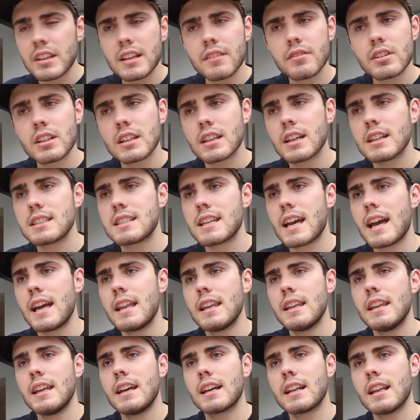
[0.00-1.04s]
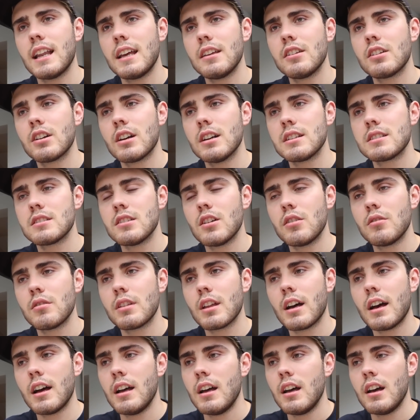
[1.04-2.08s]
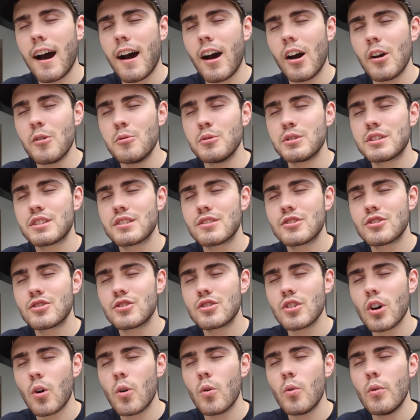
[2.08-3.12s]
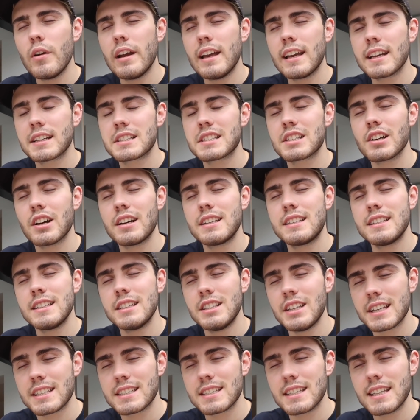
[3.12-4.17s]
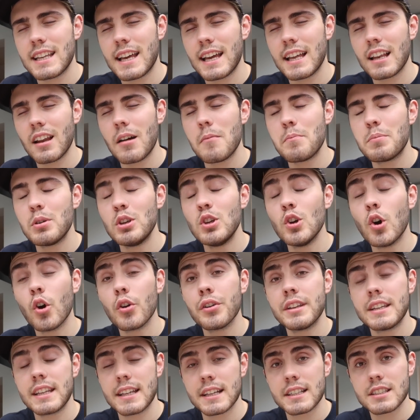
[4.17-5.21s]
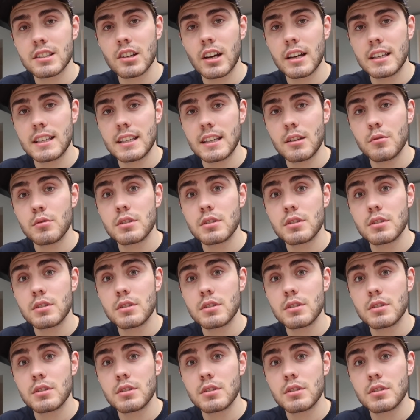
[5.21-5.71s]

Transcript: give it a nice ending, let you guys know that I was so excited yesterday, like beyond excited.